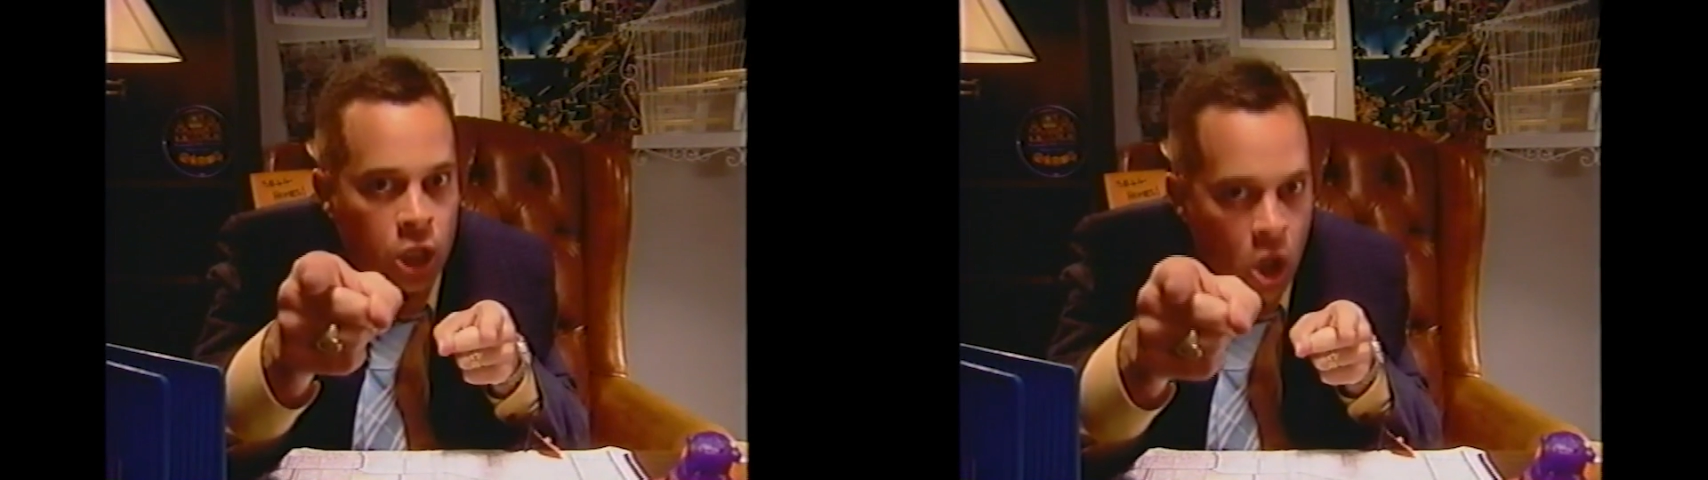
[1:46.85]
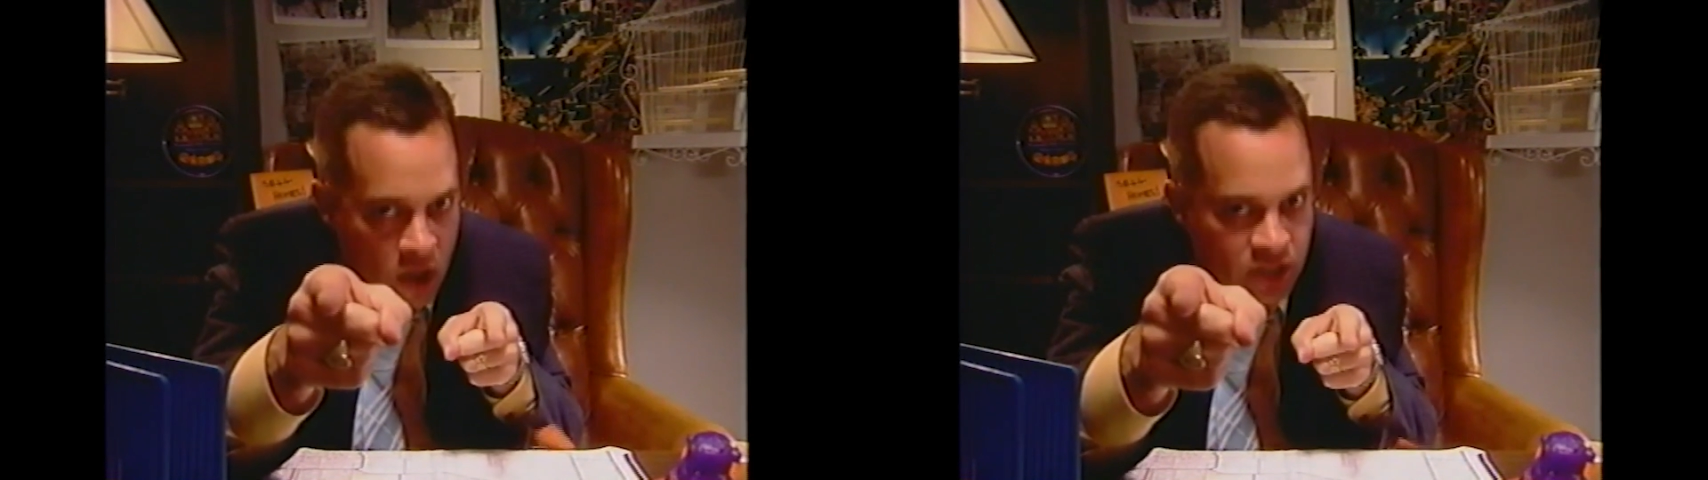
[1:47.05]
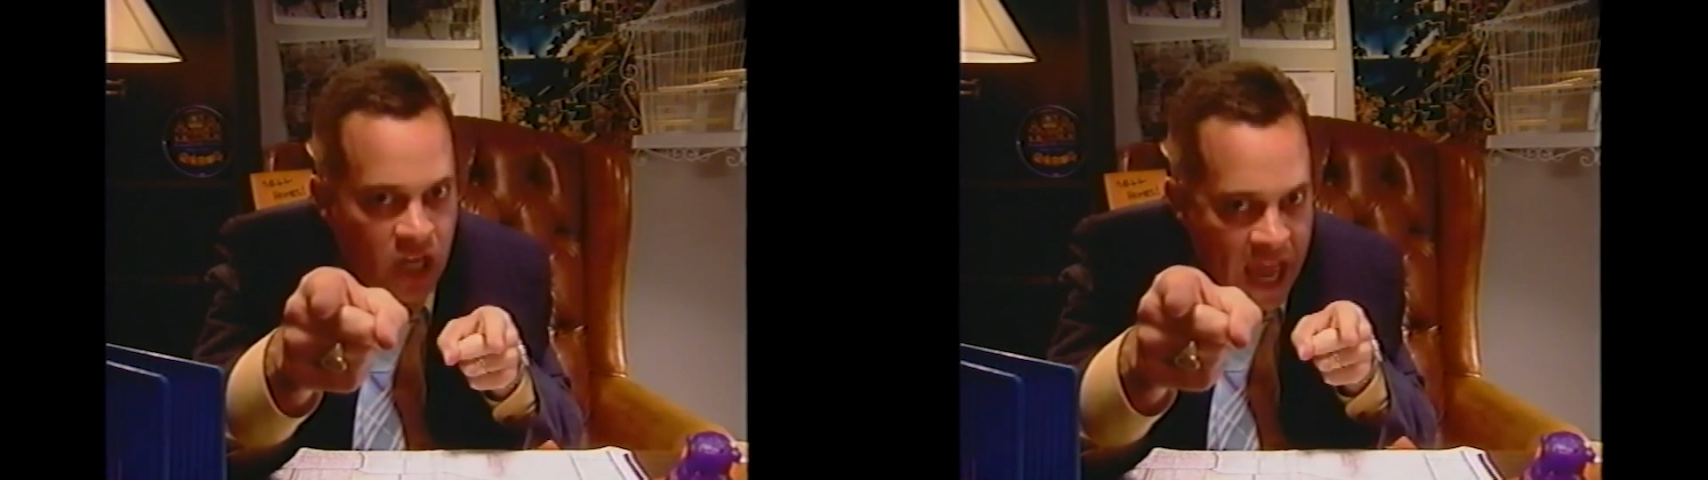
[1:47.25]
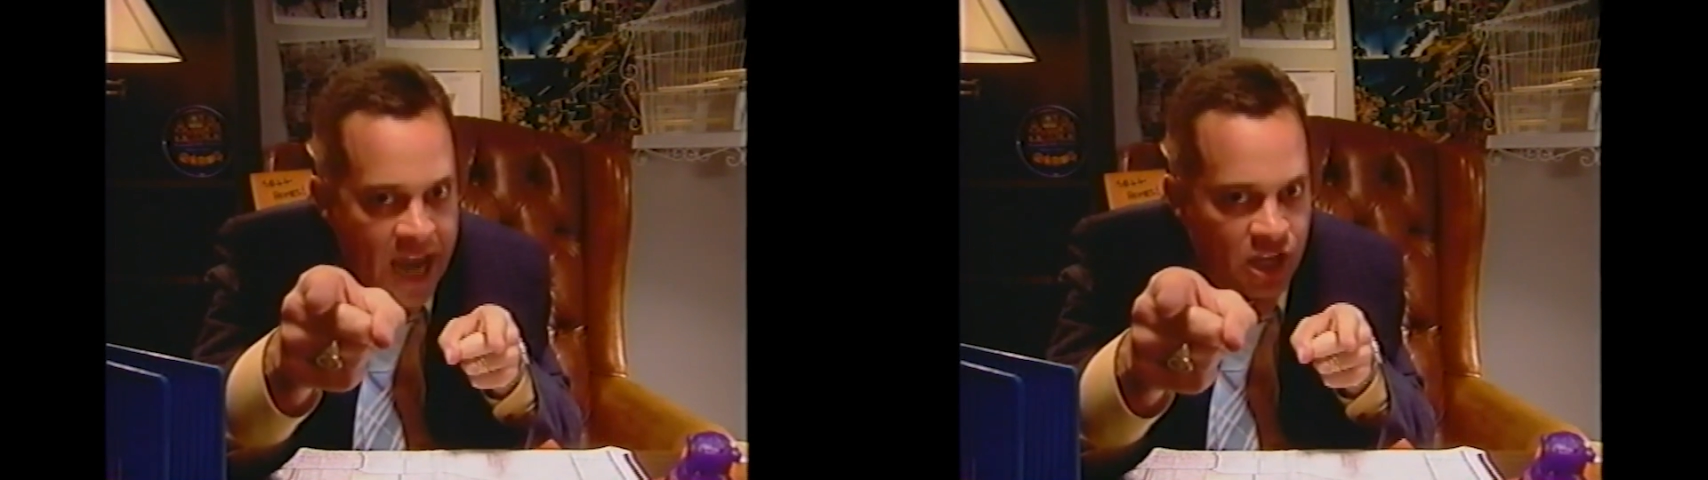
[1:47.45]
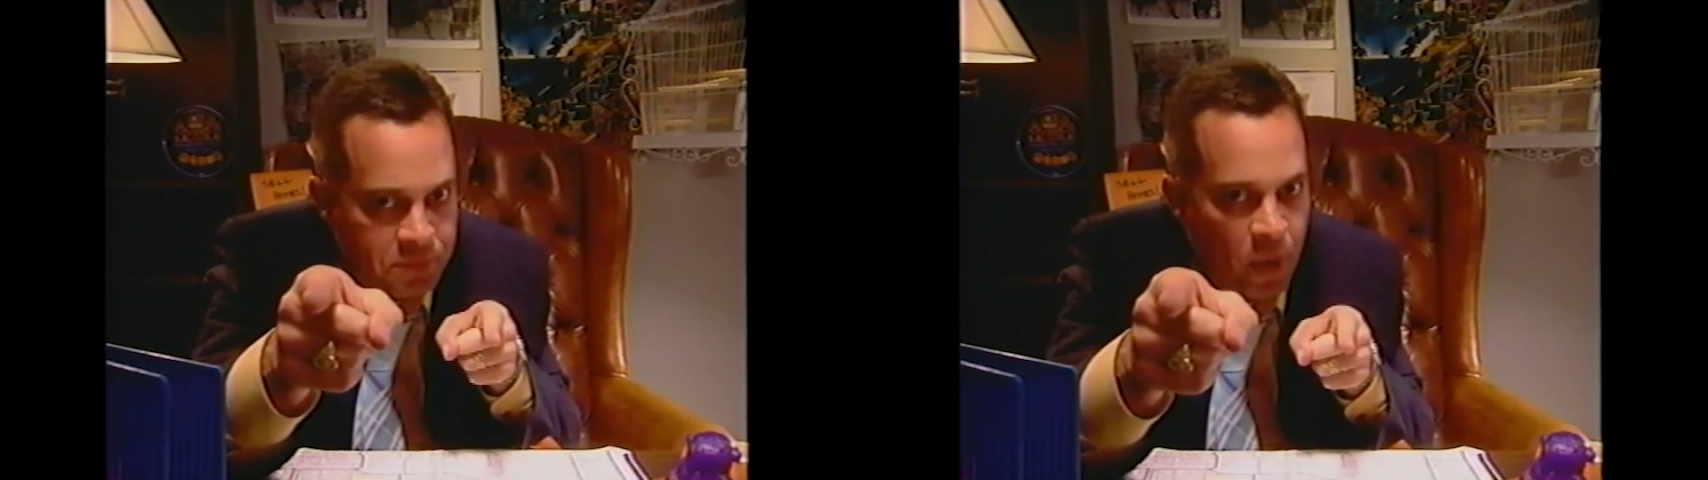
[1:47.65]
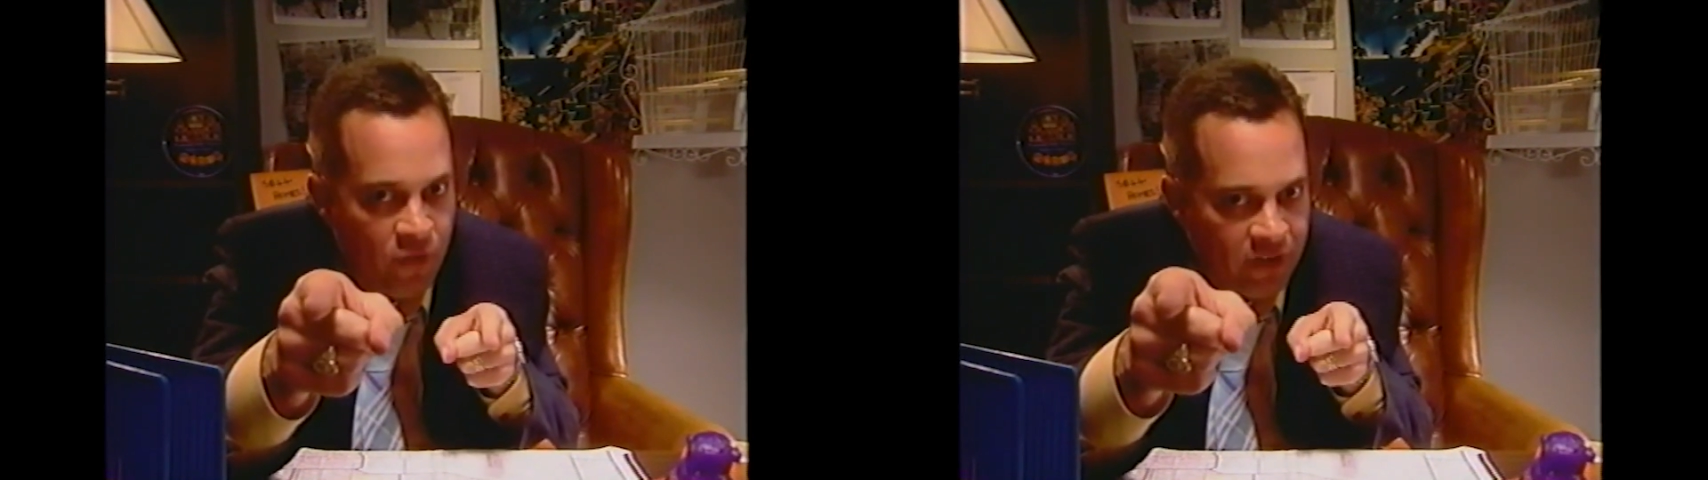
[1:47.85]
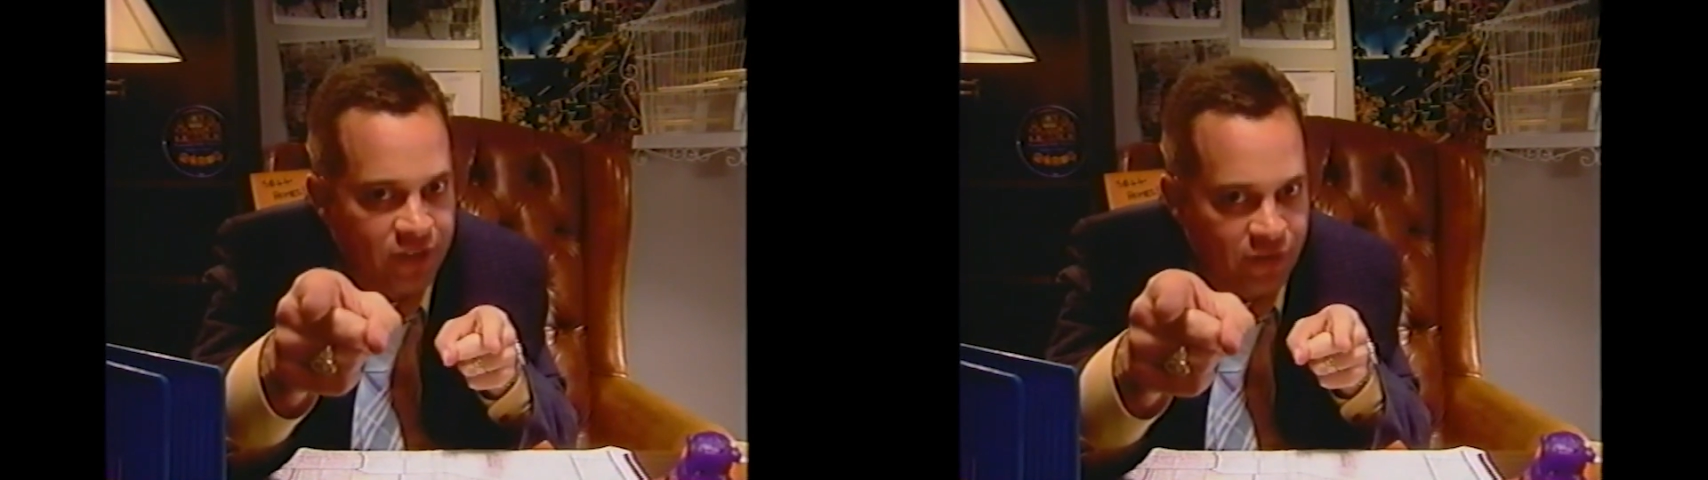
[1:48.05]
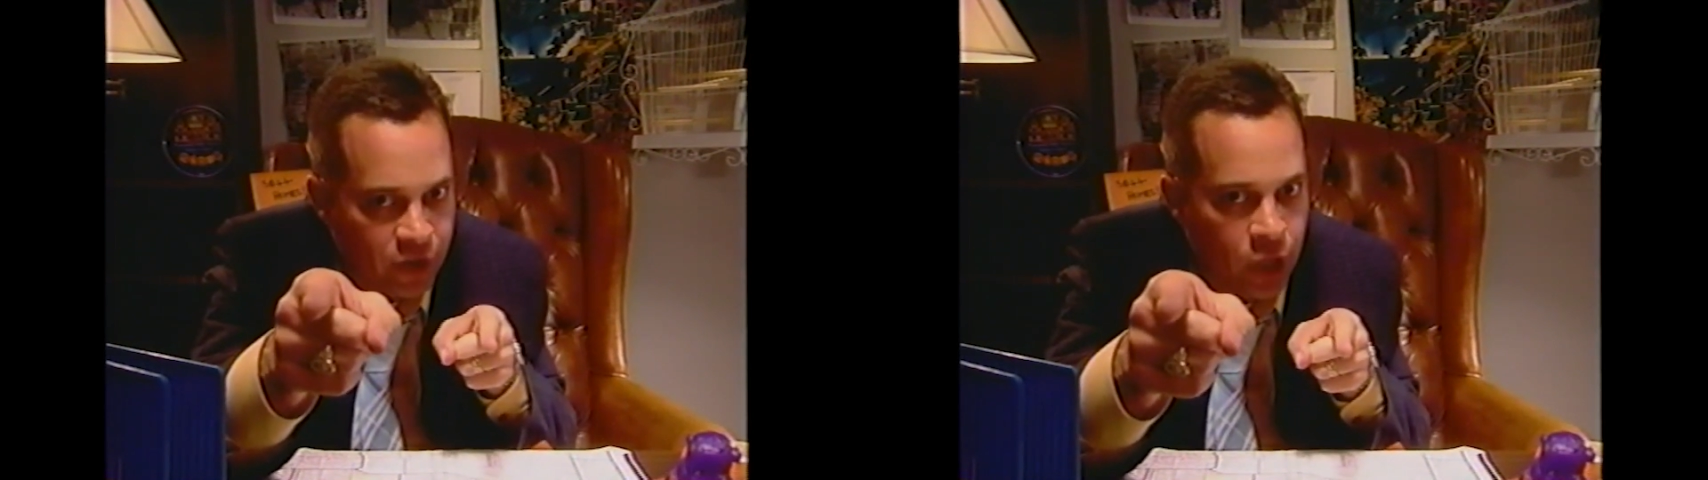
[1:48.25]
Lost Lane is
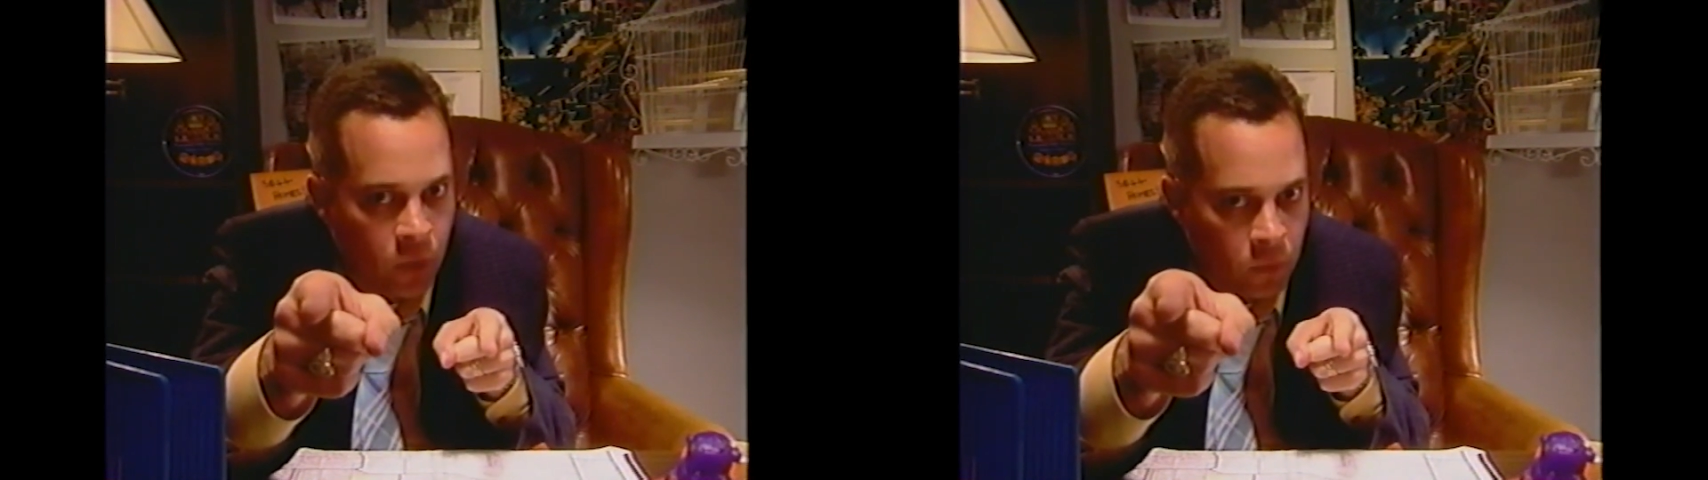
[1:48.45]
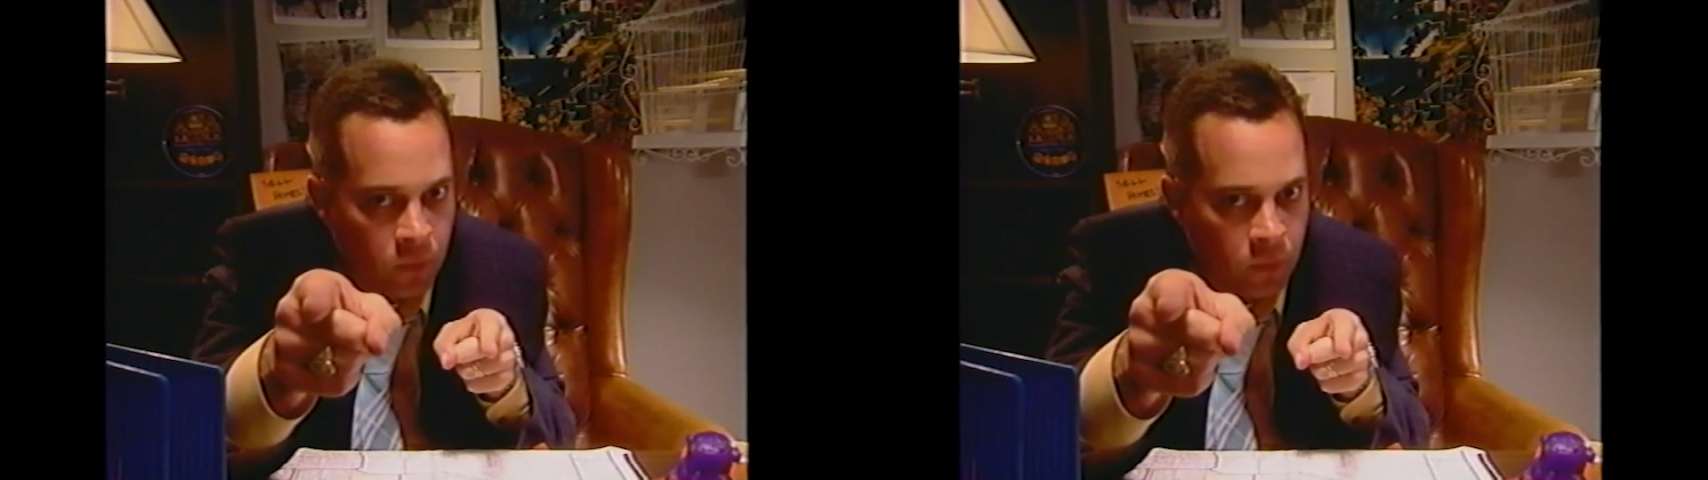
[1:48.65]
perfect for you.